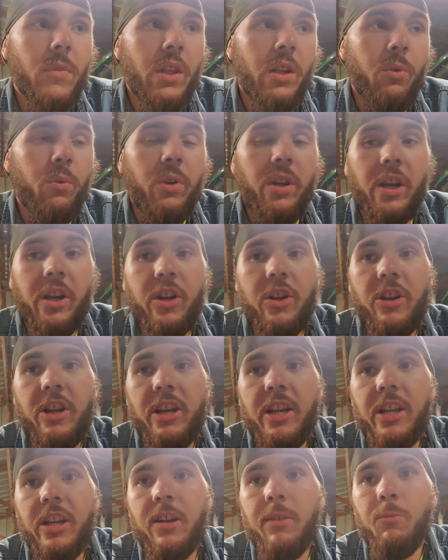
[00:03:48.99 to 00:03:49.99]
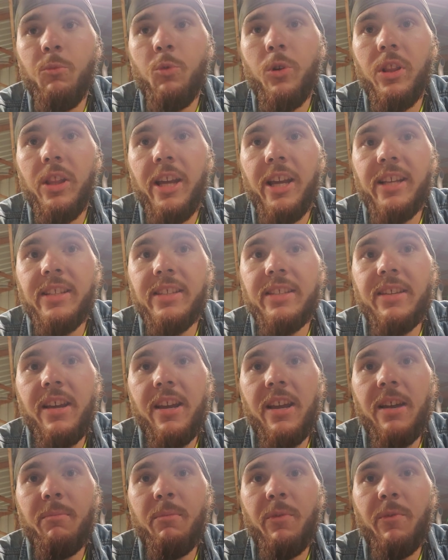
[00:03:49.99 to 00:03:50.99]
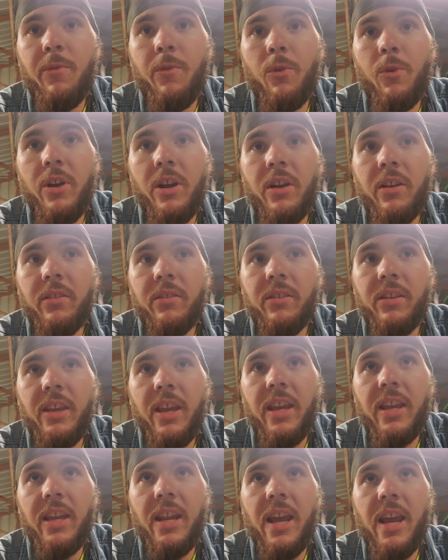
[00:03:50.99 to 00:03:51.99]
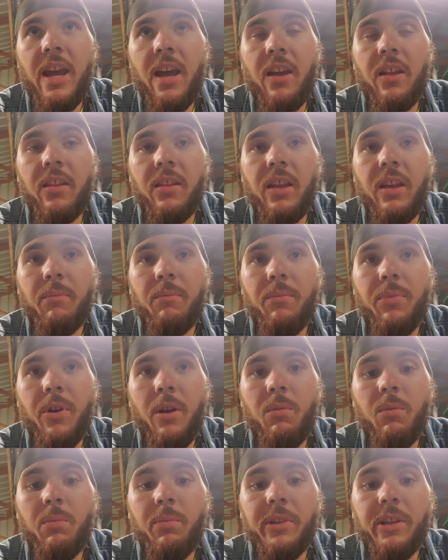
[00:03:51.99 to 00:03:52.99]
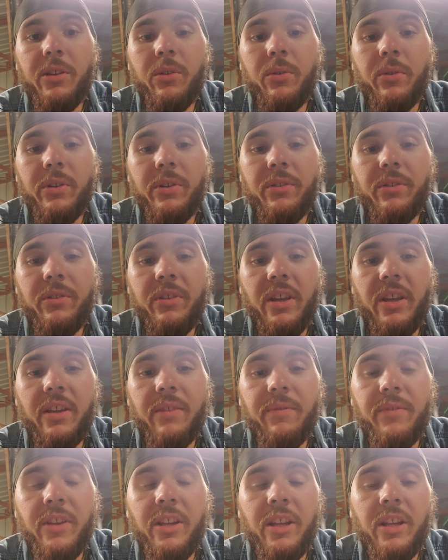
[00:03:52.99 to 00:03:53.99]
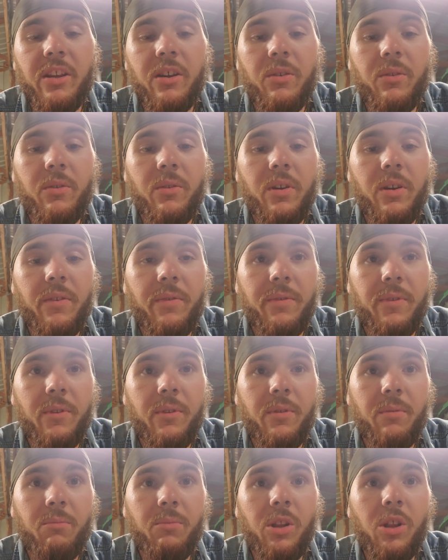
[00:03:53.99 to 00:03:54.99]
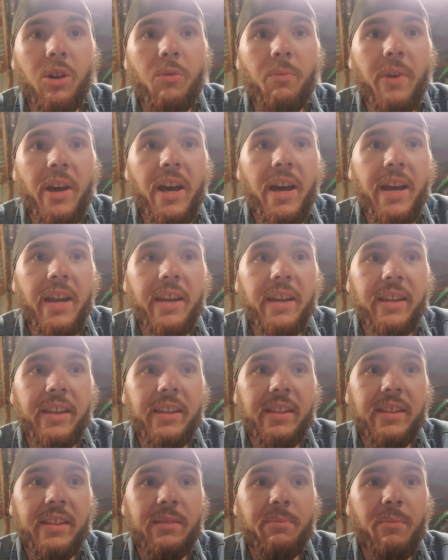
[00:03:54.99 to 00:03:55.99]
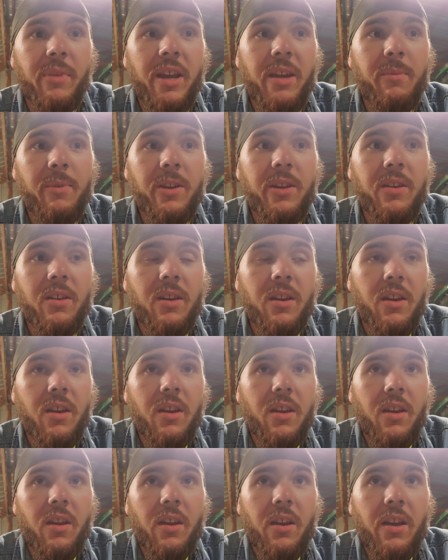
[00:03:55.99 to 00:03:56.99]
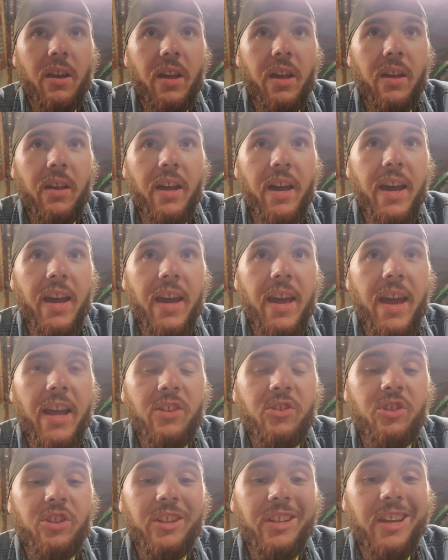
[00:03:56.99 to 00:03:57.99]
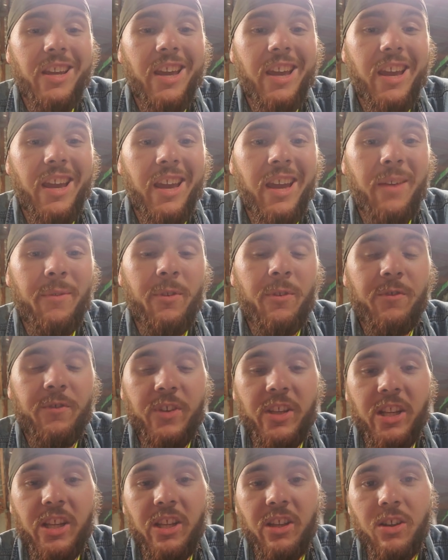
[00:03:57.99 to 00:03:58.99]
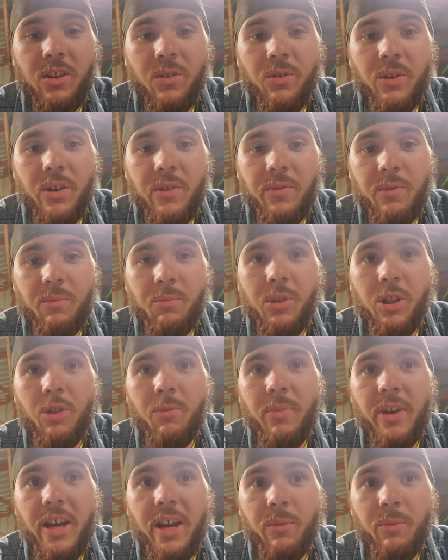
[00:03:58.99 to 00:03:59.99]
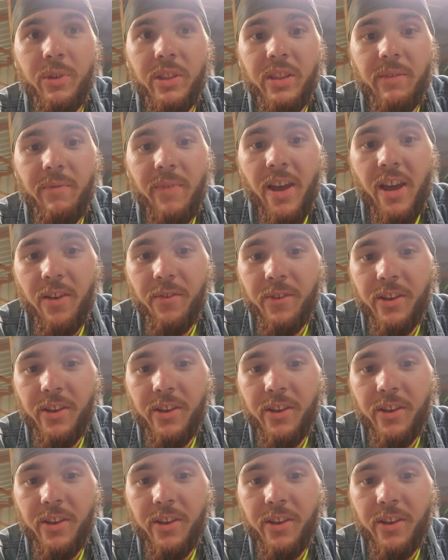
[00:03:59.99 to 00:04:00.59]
When I crank it up one last time before I yank it out, I'm probably going to take a video of the blow-by in this baby. I actually have a video of the blow-by with the valve